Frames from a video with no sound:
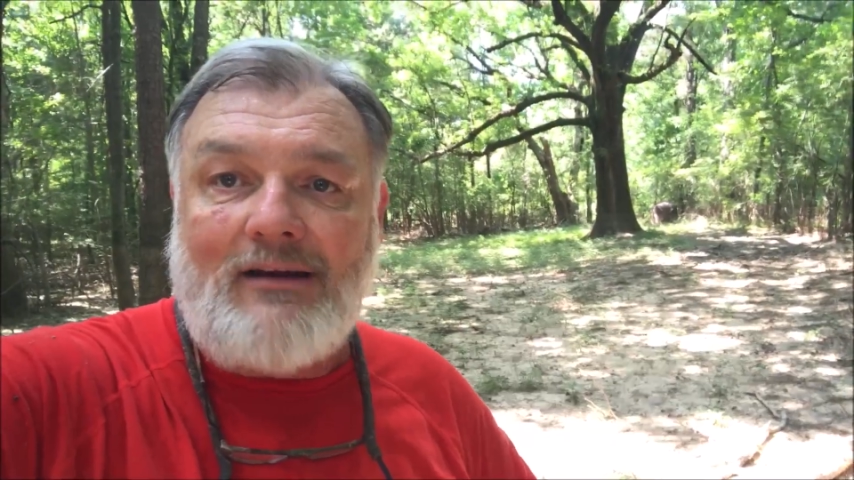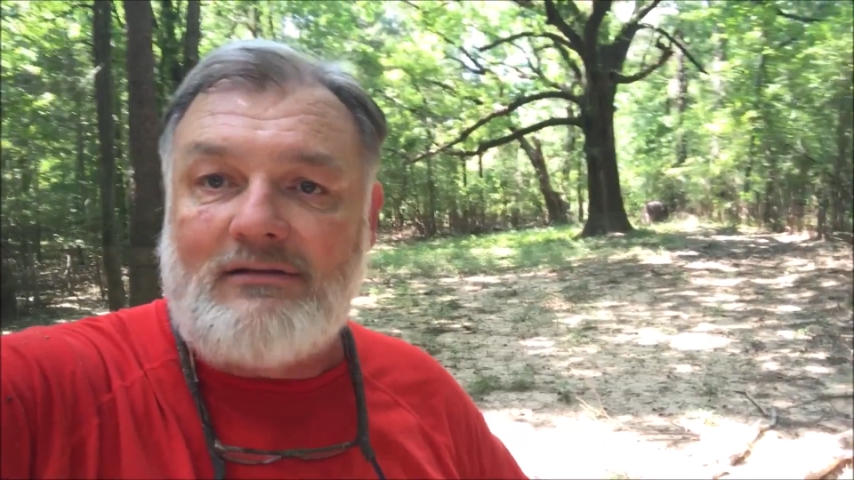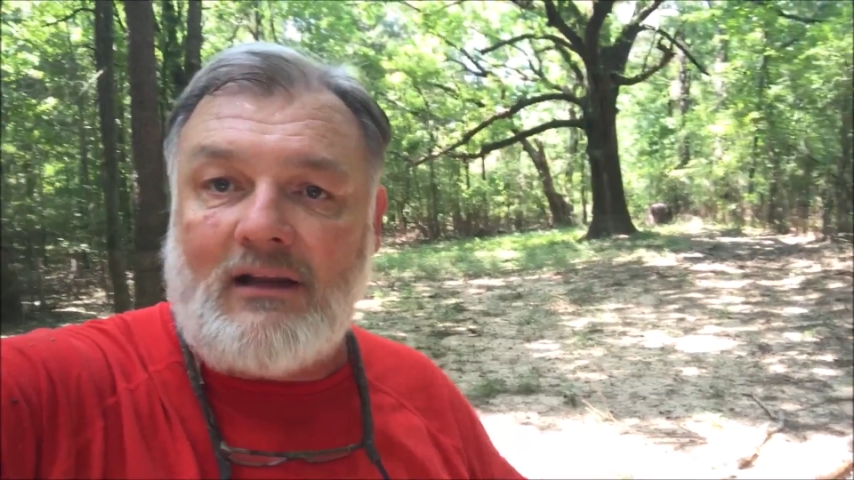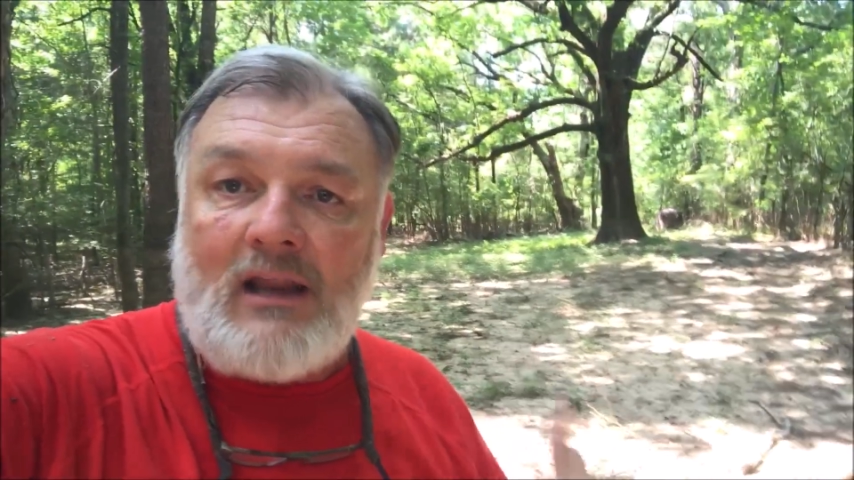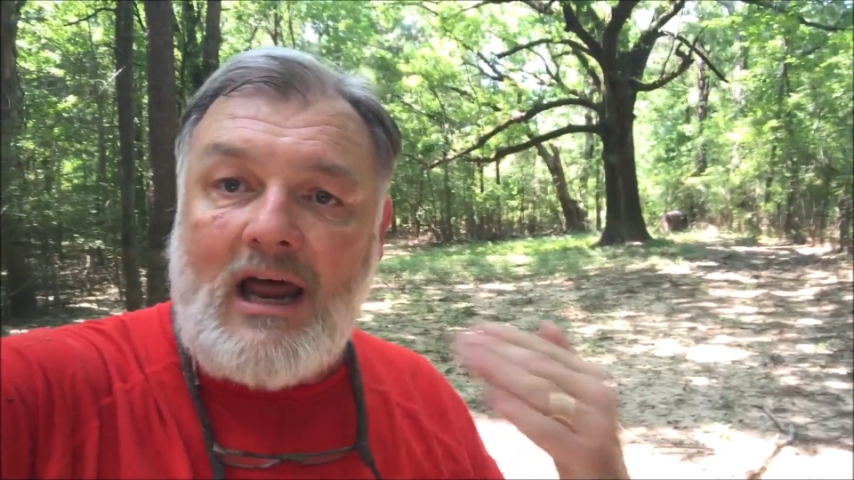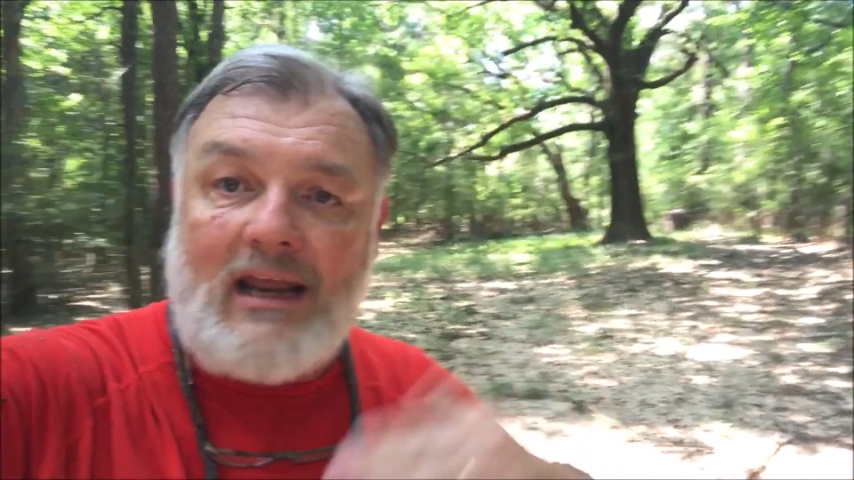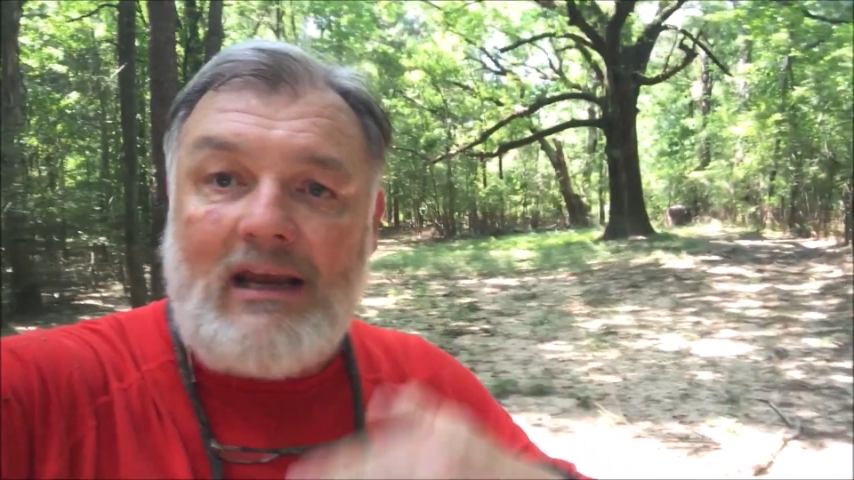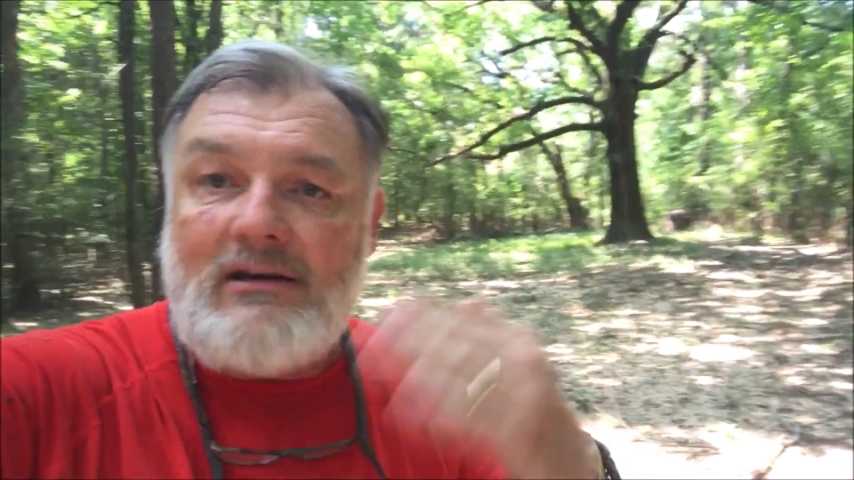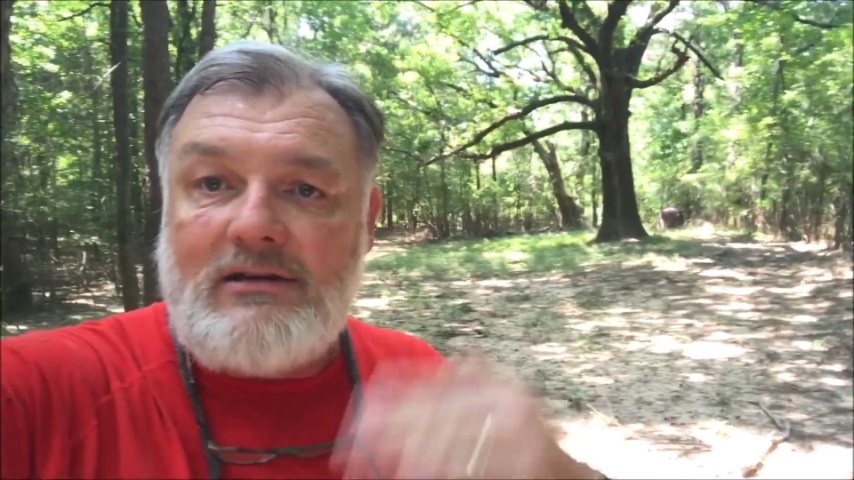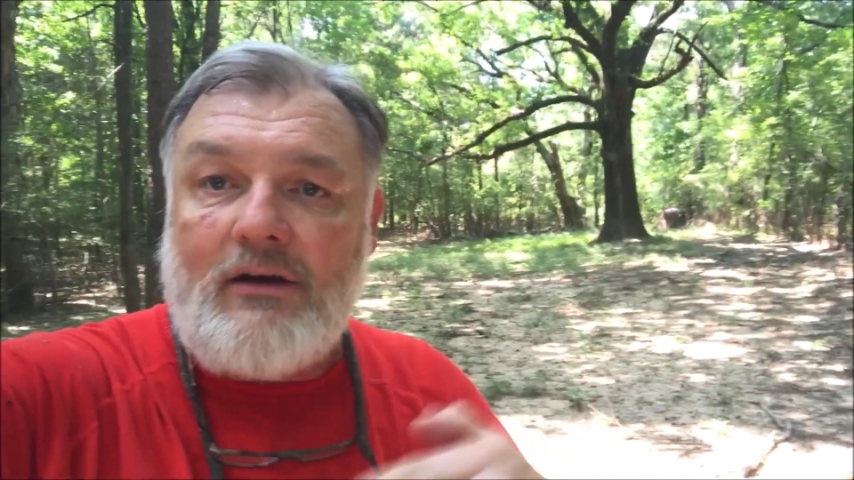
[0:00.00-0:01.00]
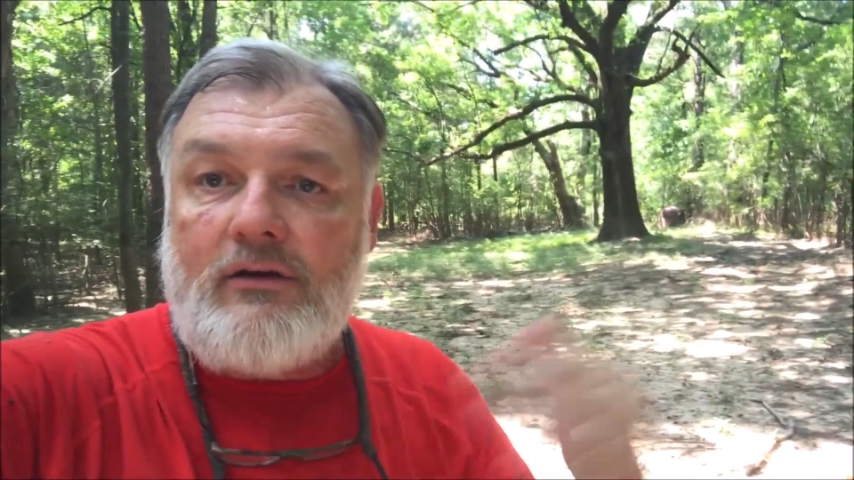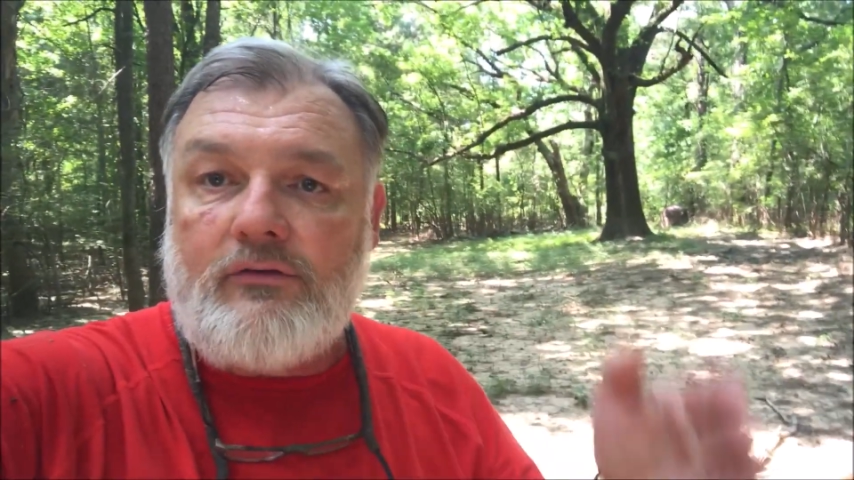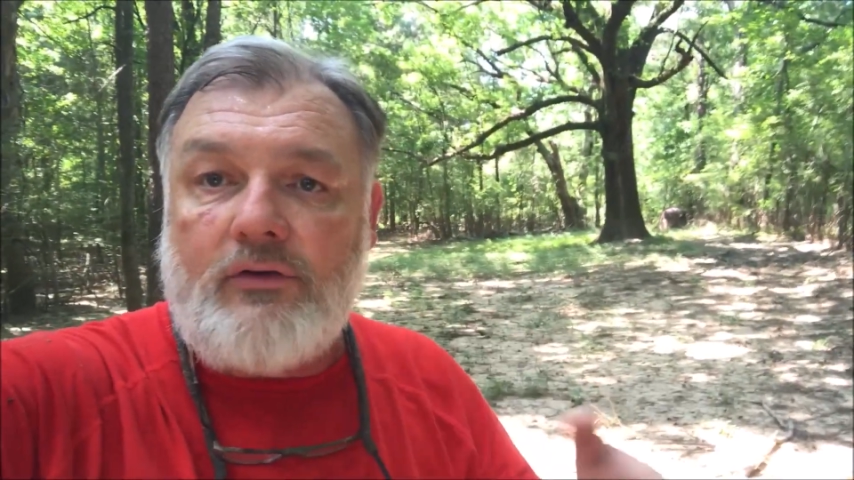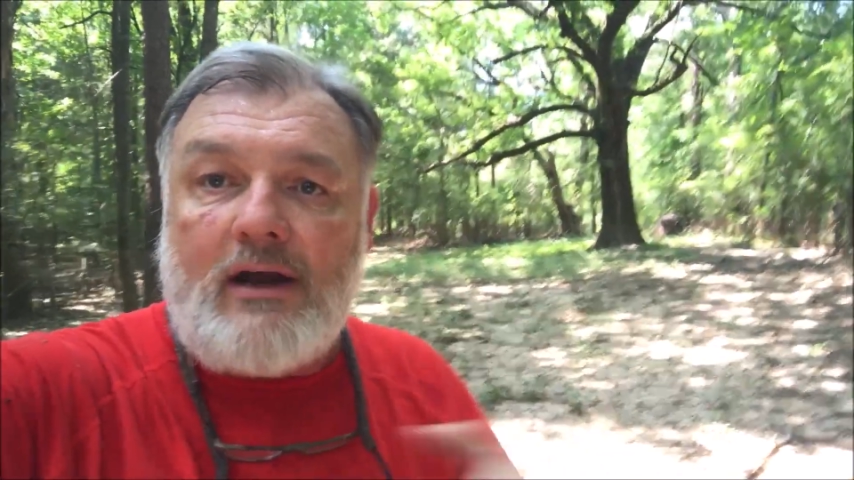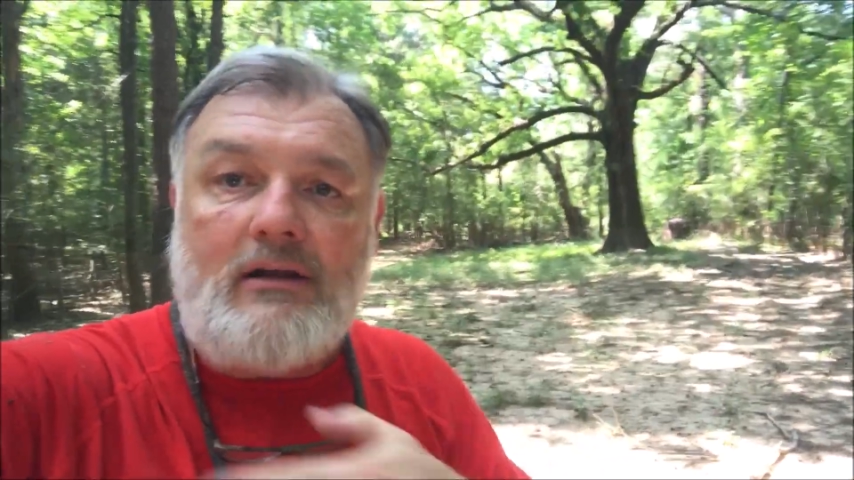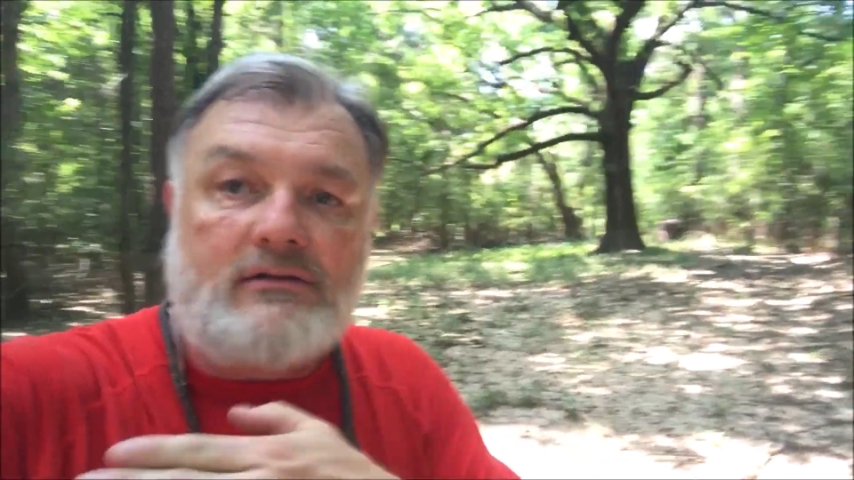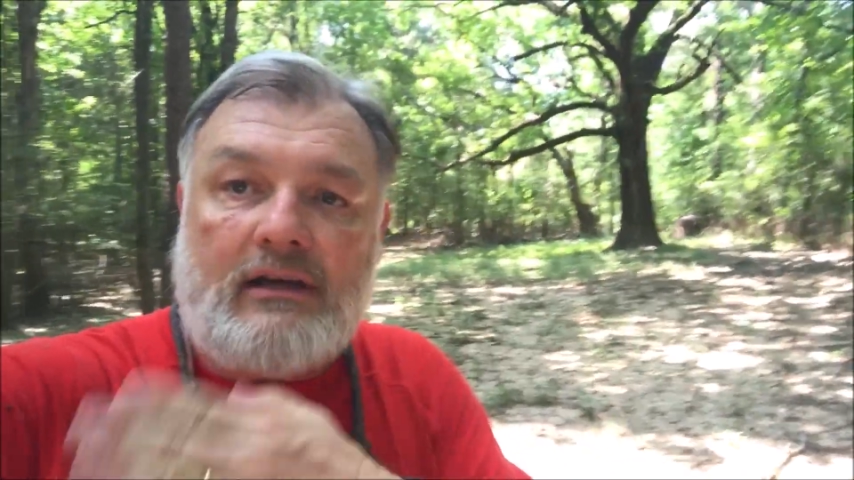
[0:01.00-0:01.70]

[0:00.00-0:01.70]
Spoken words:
There's a lot of interior trails